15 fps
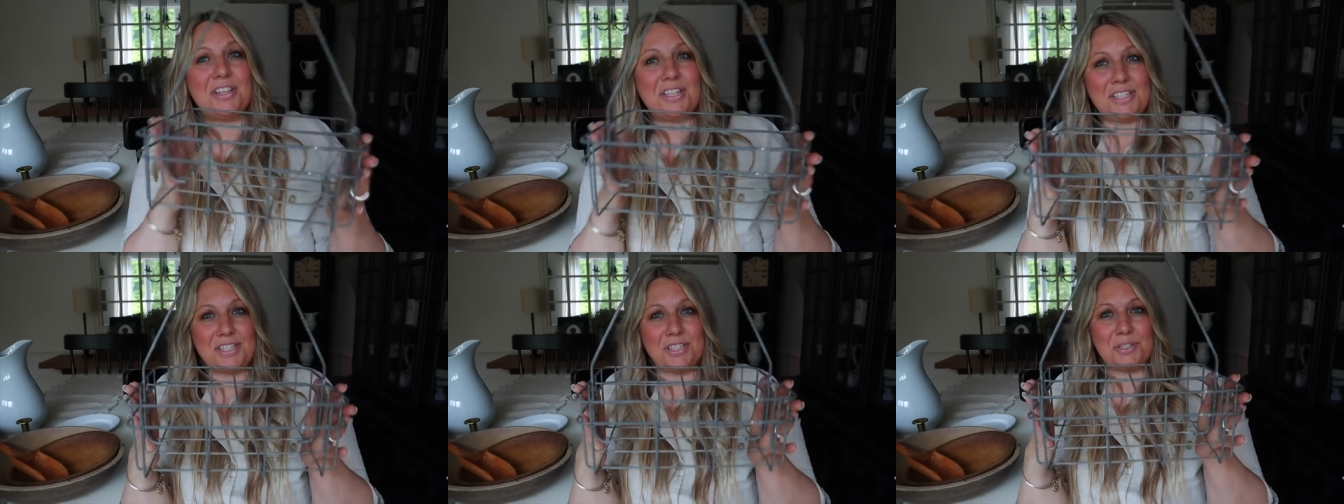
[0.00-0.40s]

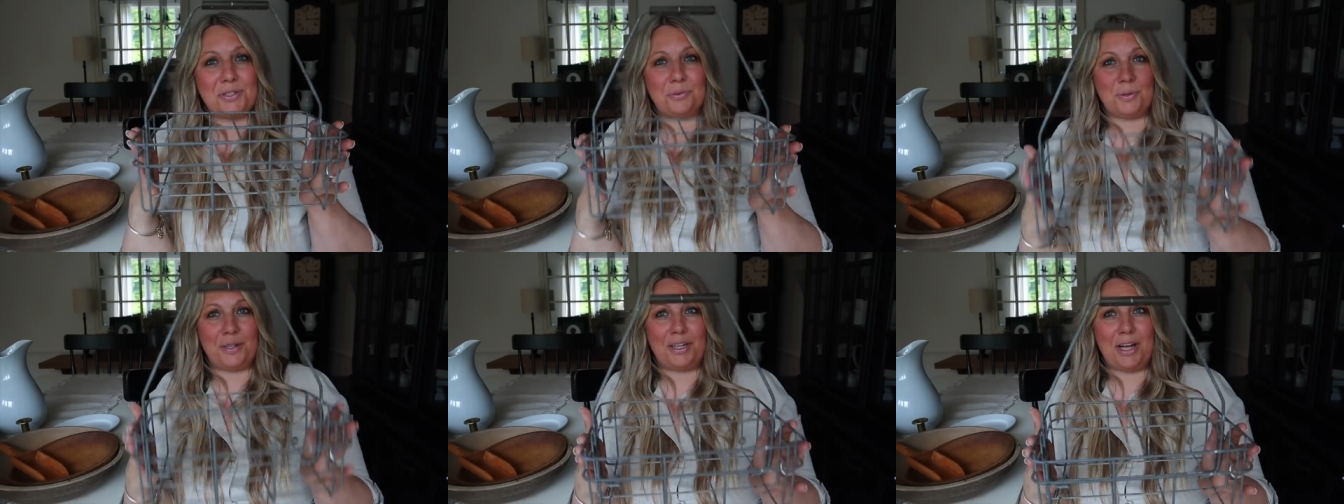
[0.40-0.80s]
This is
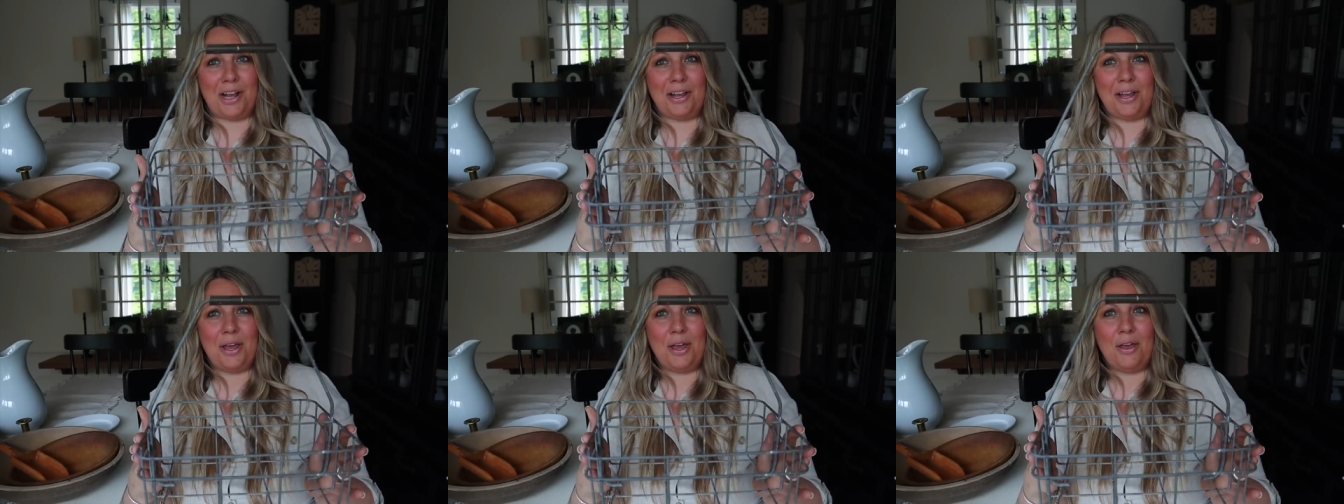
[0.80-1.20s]
the
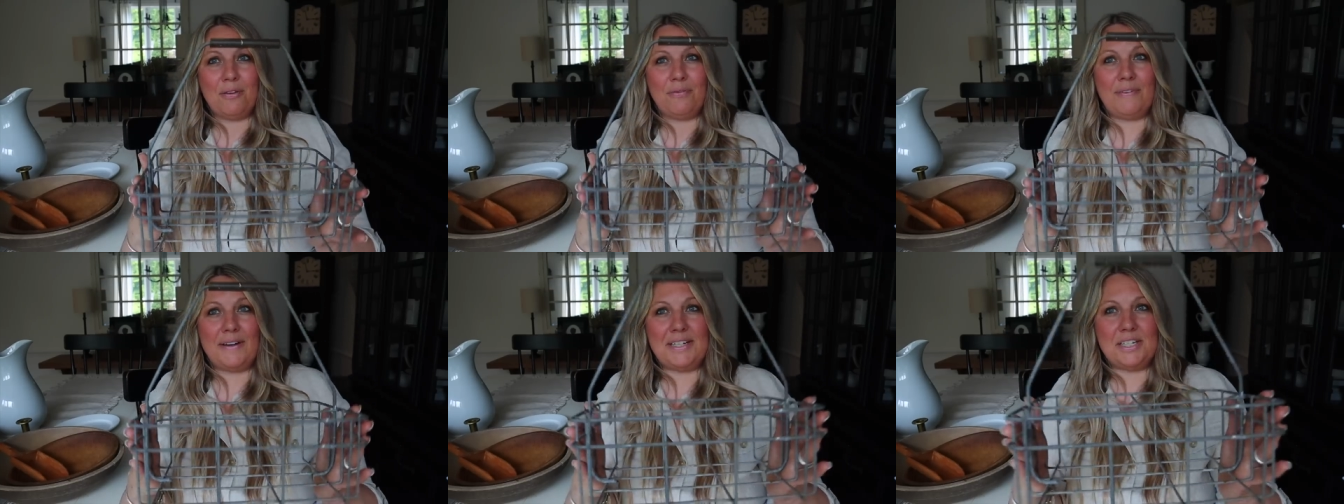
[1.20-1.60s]
real
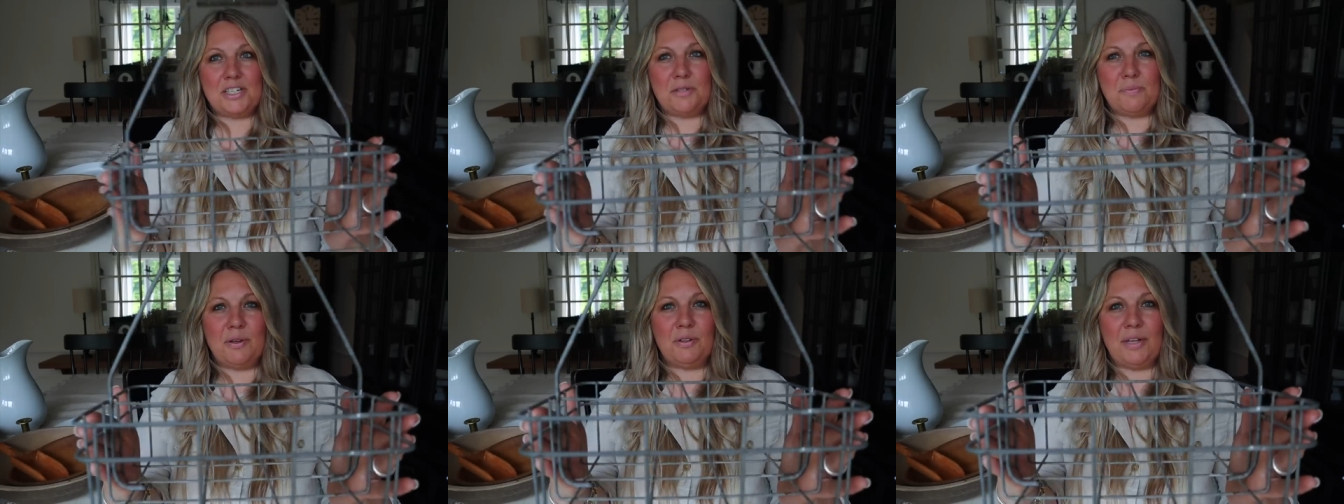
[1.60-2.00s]

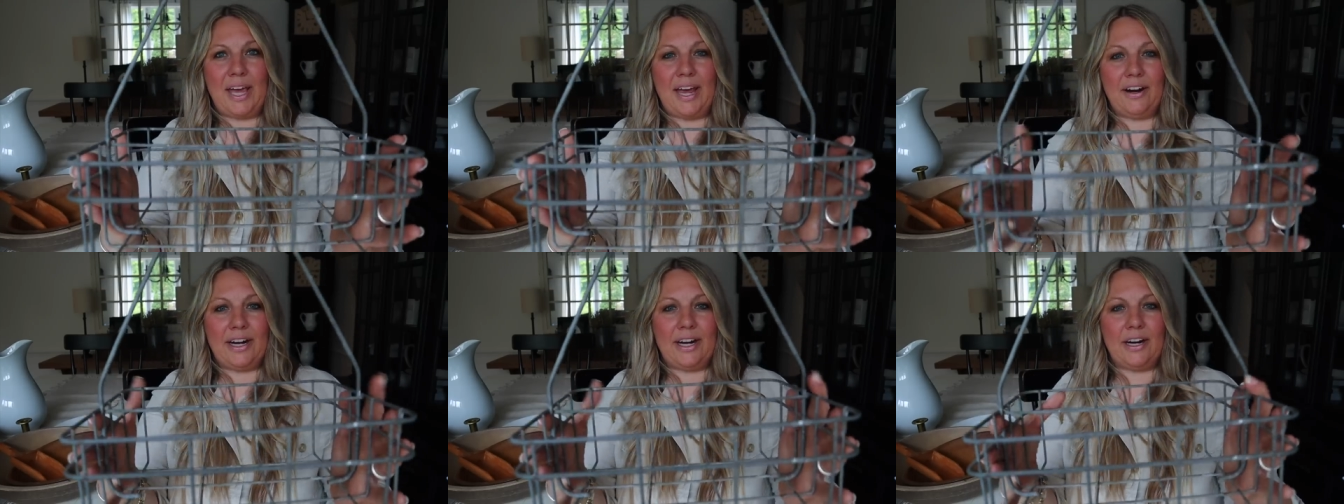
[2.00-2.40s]
vintage milk
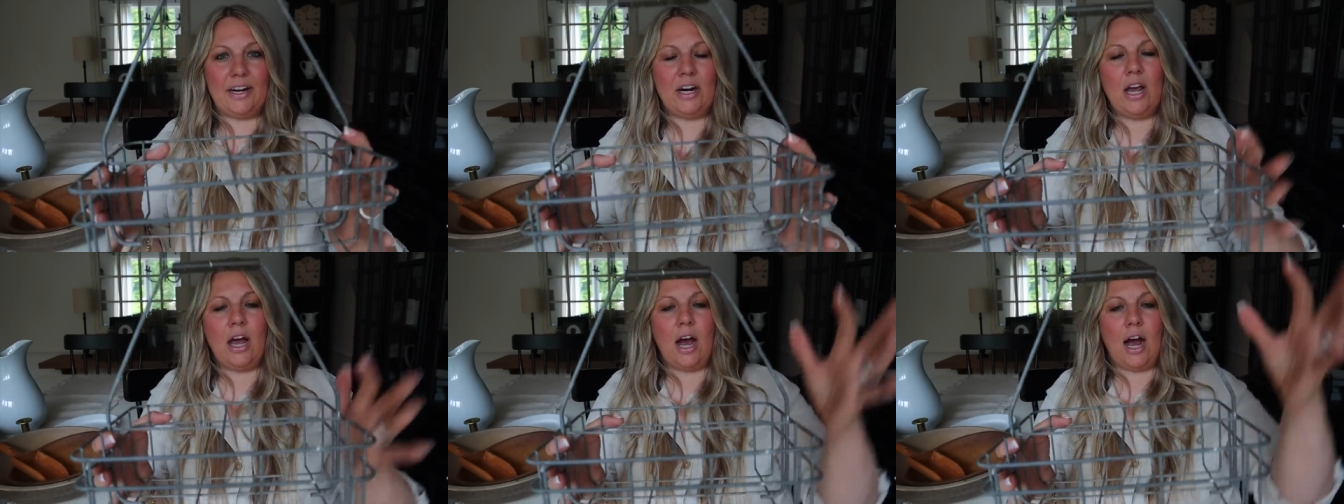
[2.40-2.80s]

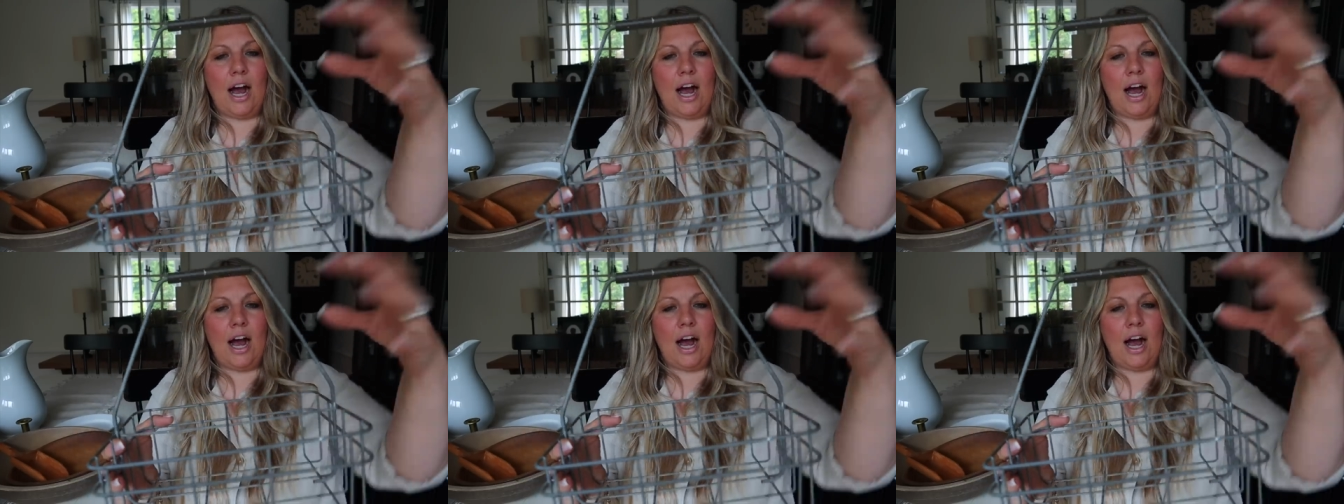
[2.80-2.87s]
carrier.